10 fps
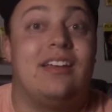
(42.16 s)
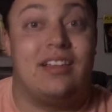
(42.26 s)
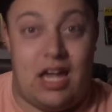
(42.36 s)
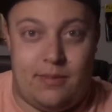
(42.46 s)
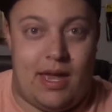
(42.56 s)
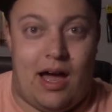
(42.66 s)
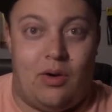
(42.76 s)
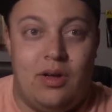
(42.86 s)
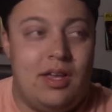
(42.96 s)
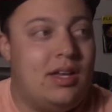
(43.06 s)

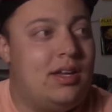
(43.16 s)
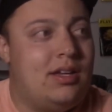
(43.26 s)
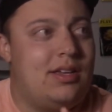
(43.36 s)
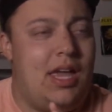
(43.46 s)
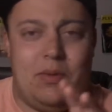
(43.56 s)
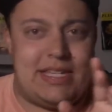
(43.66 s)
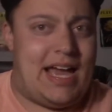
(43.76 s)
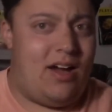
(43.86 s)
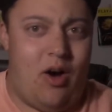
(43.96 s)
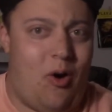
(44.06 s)
Glameow. It was
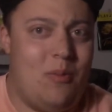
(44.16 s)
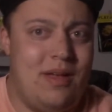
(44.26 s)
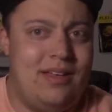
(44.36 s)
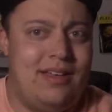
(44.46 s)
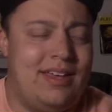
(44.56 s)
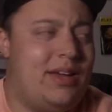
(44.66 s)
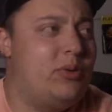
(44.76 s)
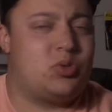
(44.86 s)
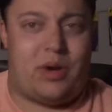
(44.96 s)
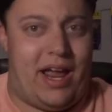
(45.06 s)
at home, it
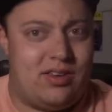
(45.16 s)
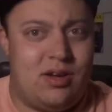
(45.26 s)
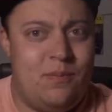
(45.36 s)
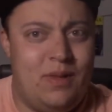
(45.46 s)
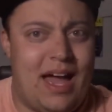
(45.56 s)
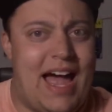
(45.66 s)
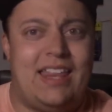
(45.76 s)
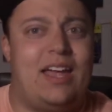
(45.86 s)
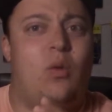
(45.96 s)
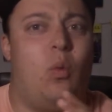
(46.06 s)
was random, I had
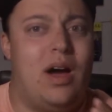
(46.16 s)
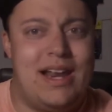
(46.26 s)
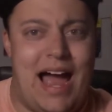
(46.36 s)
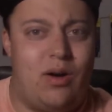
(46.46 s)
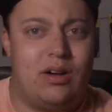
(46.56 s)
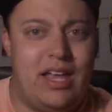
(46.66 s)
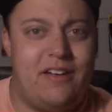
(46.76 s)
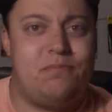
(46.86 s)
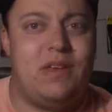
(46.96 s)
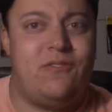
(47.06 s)
like 1 hour
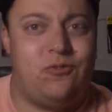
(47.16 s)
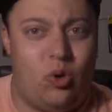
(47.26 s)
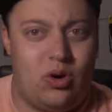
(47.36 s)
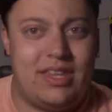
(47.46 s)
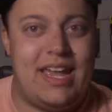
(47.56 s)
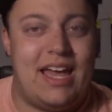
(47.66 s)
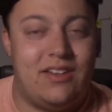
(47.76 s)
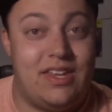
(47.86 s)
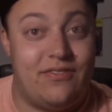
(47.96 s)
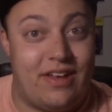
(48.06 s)
left before the end
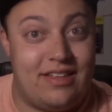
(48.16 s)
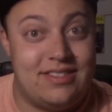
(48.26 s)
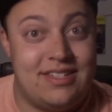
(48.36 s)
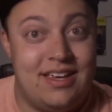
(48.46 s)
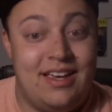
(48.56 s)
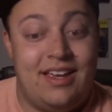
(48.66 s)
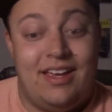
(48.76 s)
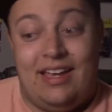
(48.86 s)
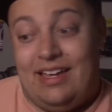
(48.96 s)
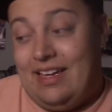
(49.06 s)
of the event.
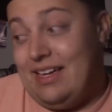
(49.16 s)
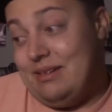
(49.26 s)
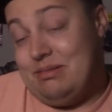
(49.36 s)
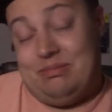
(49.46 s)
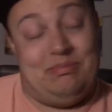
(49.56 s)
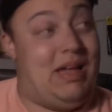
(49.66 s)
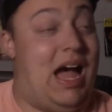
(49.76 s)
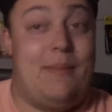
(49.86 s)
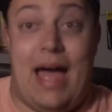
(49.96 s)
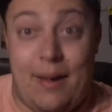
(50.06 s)

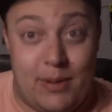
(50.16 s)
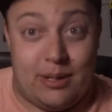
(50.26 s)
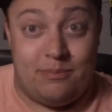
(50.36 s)
I'm happy.